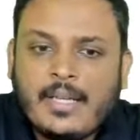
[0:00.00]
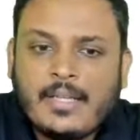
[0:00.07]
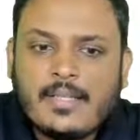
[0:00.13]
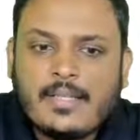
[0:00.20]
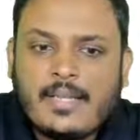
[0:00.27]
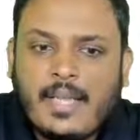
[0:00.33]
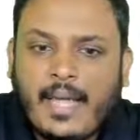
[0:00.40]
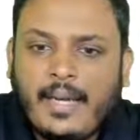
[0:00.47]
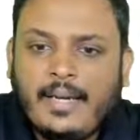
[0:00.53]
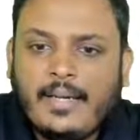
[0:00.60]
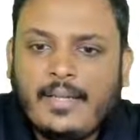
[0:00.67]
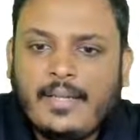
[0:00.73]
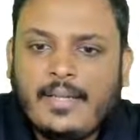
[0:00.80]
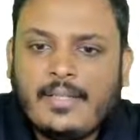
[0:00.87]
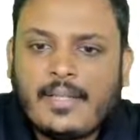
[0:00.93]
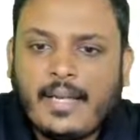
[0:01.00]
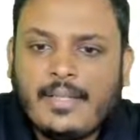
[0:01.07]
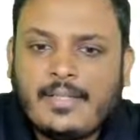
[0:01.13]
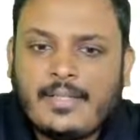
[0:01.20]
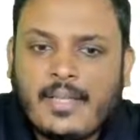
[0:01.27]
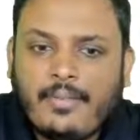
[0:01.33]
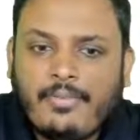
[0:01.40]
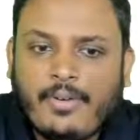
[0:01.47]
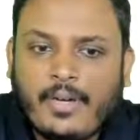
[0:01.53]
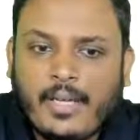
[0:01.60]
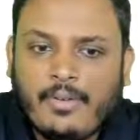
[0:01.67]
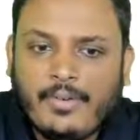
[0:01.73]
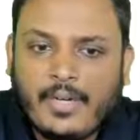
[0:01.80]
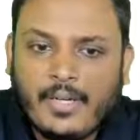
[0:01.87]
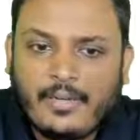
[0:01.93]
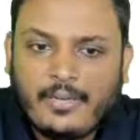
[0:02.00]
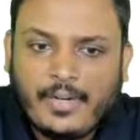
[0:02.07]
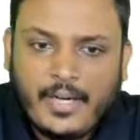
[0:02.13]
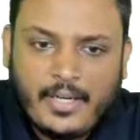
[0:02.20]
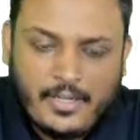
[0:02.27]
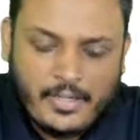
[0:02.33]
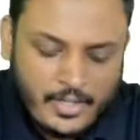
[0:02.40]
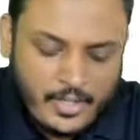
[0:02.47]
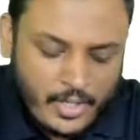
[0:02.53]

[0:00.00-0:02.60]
Standard is ISA 500.